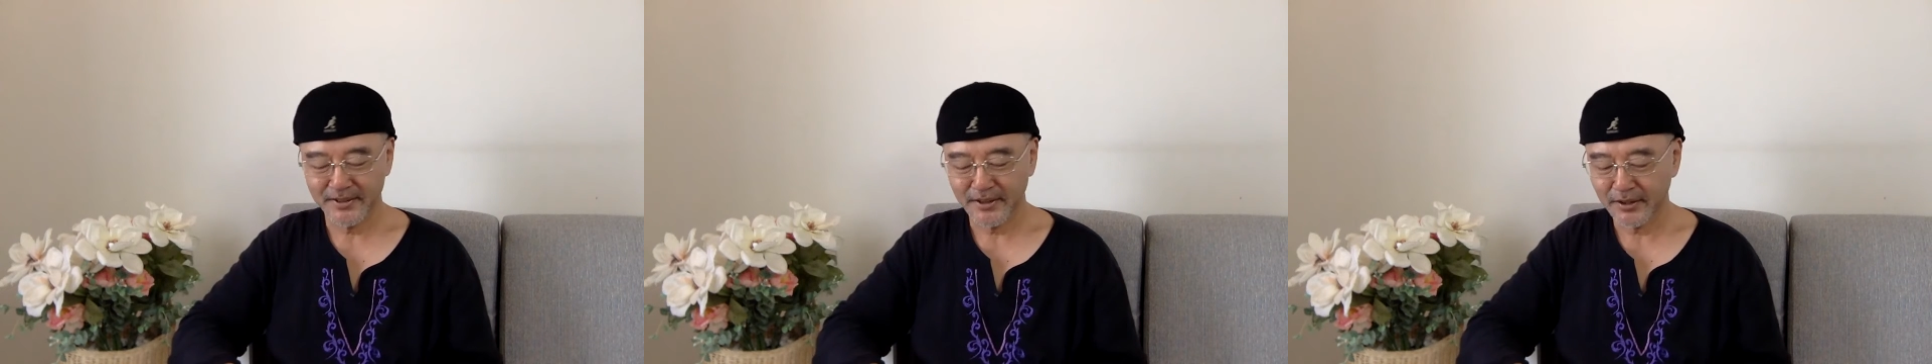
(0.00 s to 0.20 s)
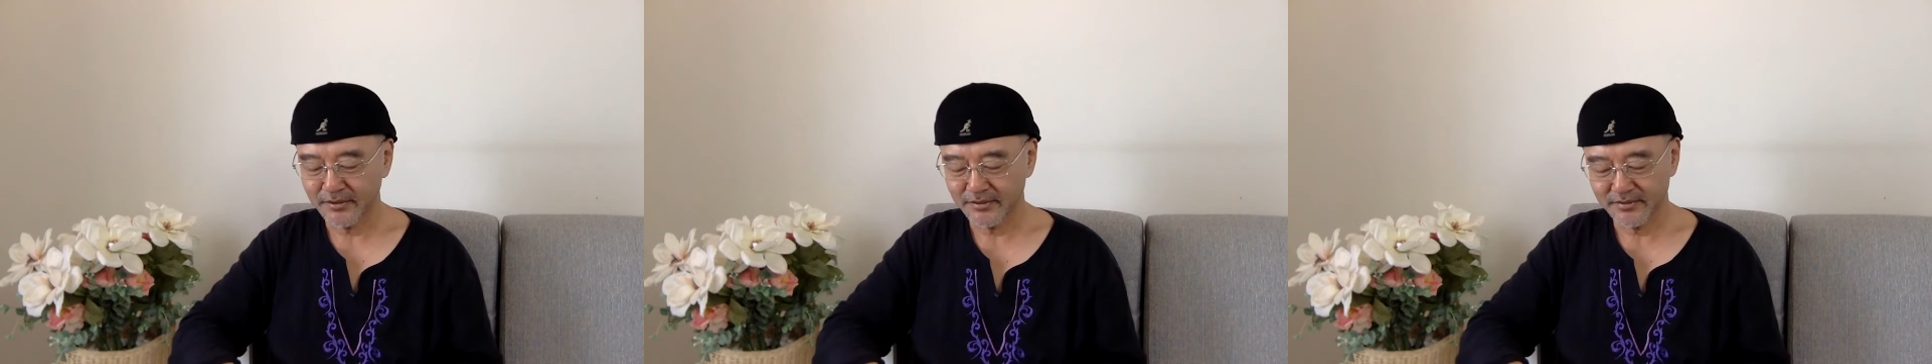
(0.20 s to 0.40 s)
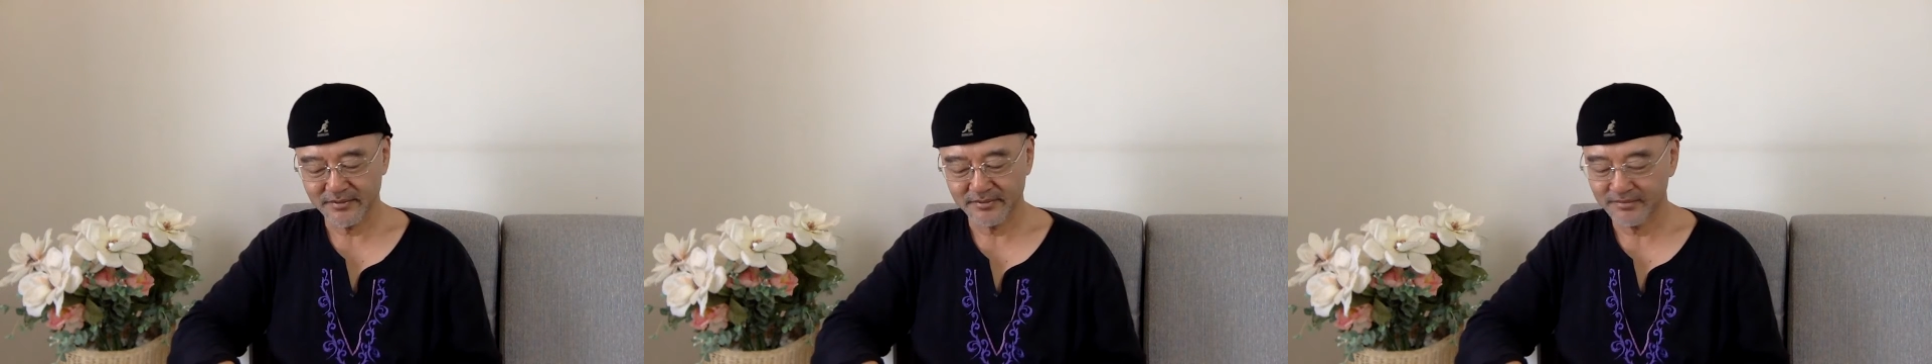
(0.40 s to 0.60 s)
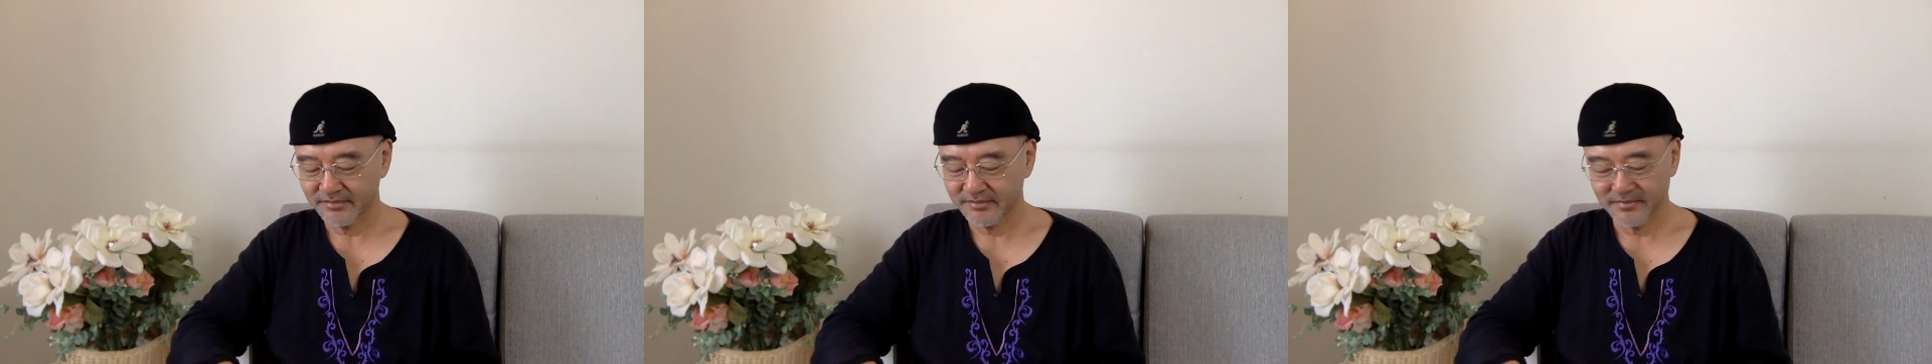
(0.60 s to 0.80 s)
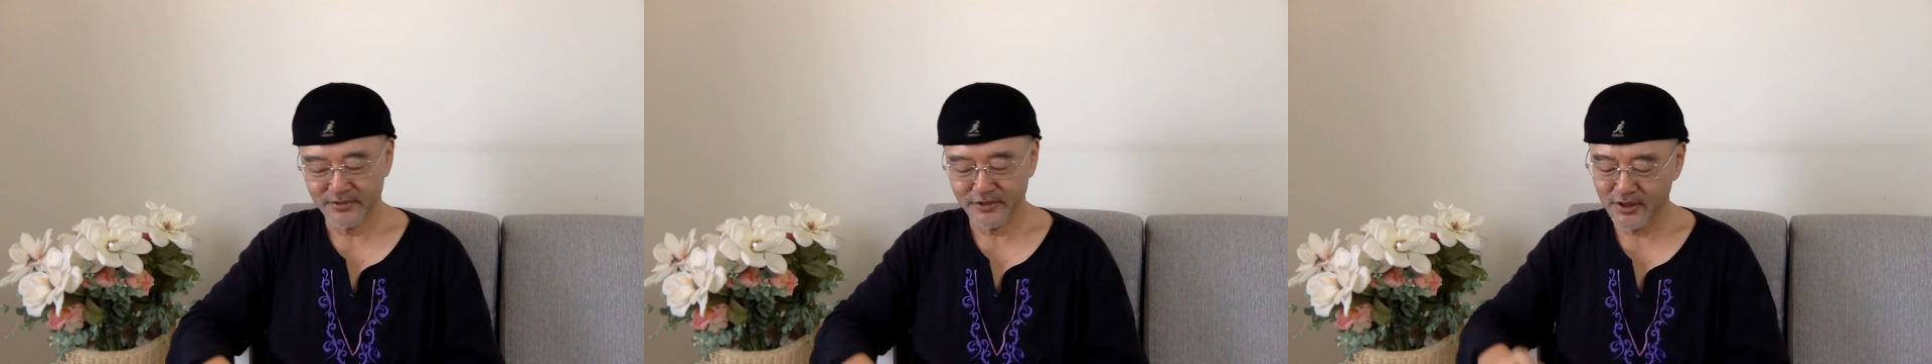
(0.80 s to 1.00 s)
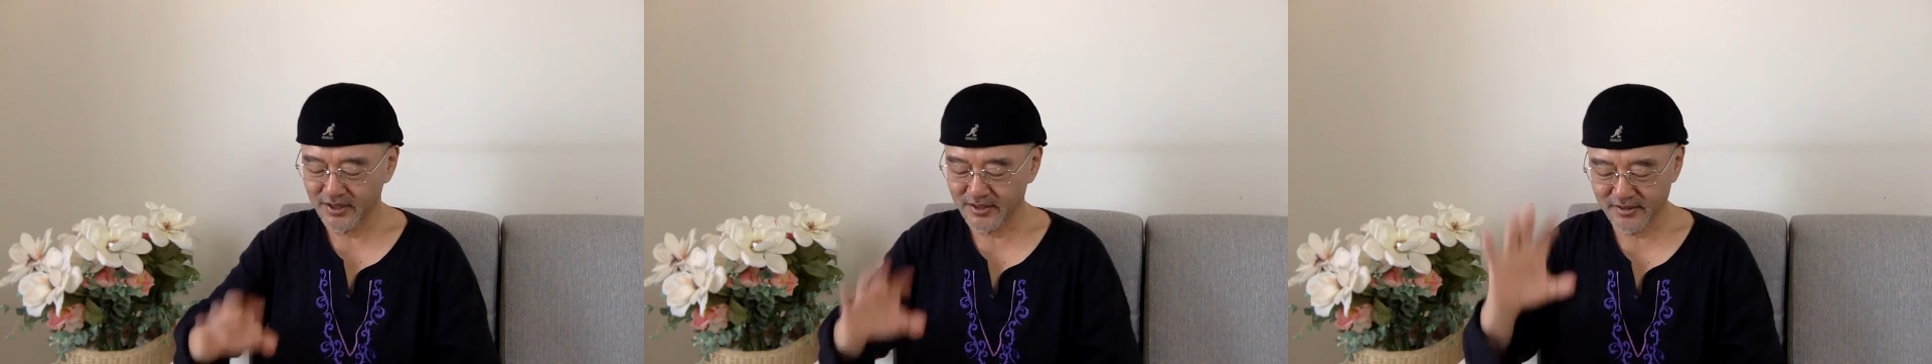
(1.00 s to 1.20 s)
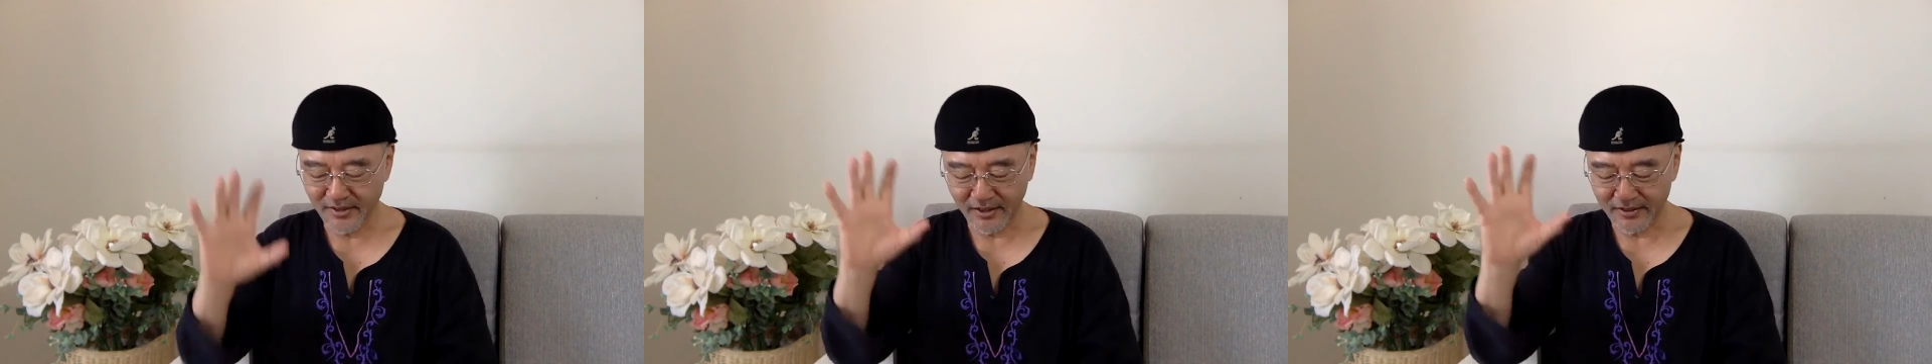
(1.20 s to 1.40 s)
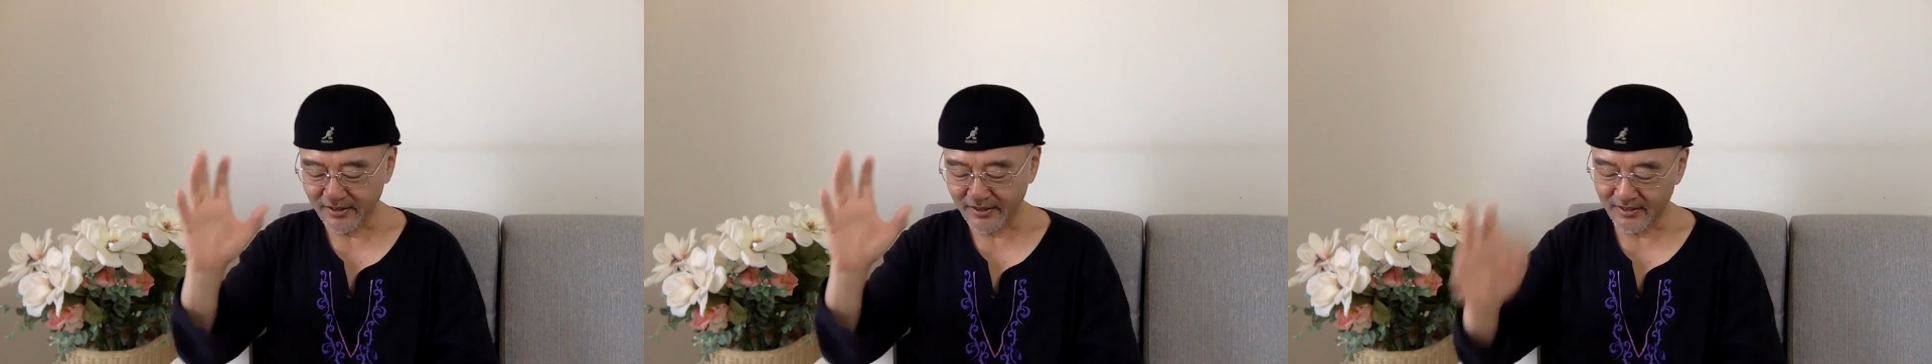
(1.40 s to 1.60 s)
of just
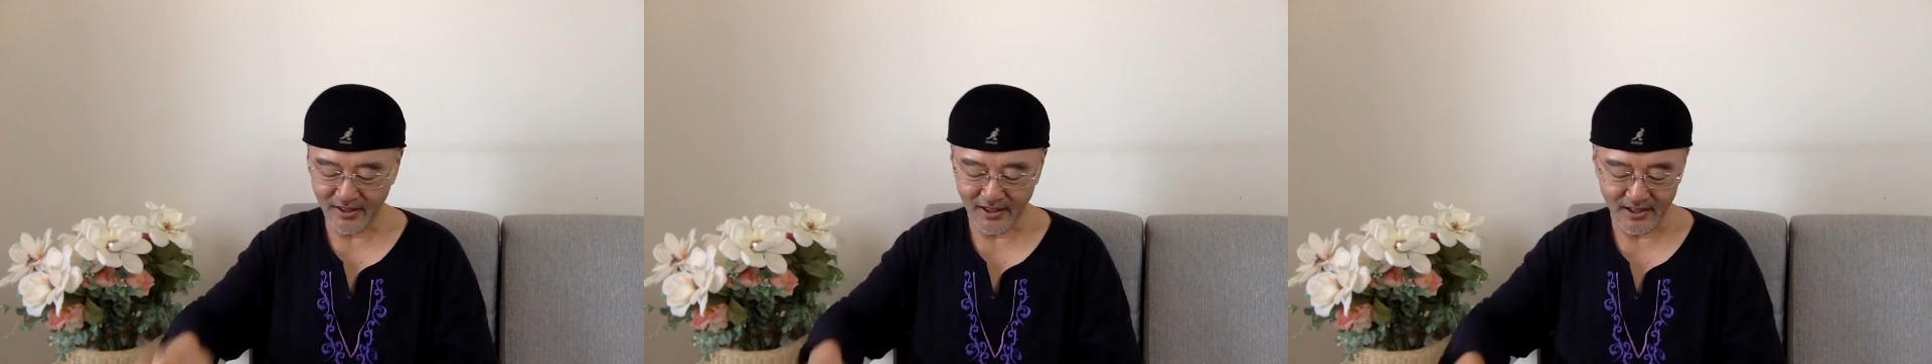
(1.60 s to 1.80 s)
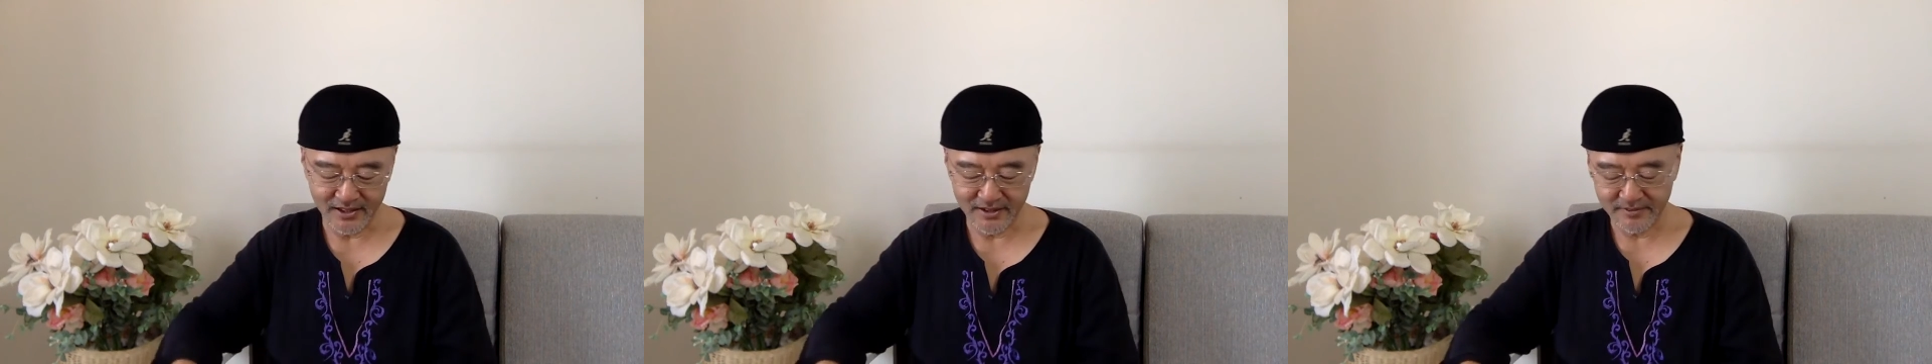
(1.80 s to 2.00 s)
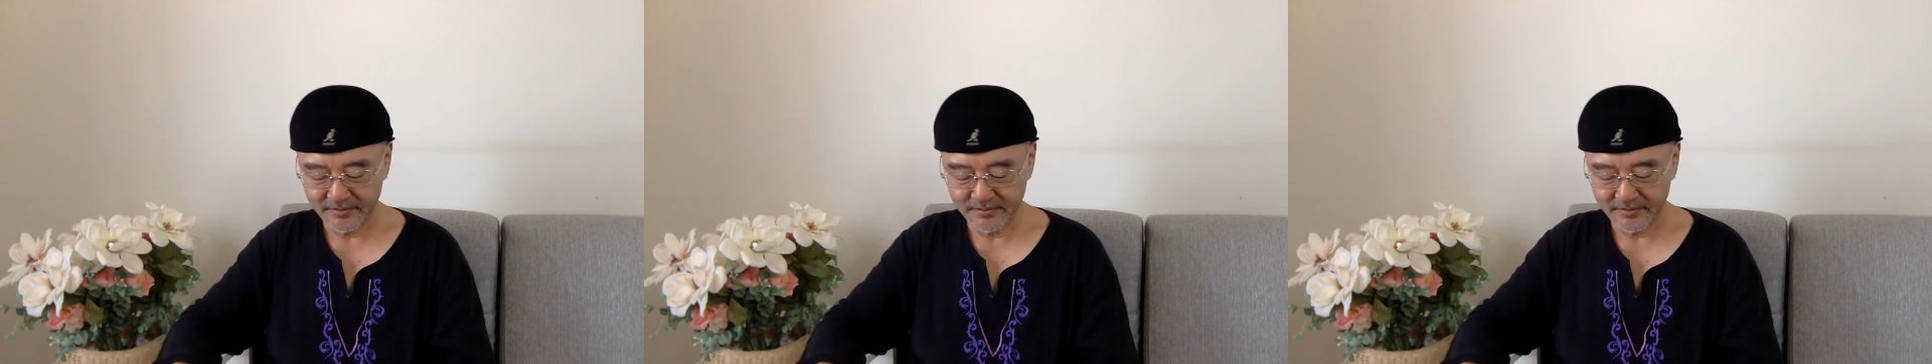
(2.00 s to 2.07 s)
thanking God.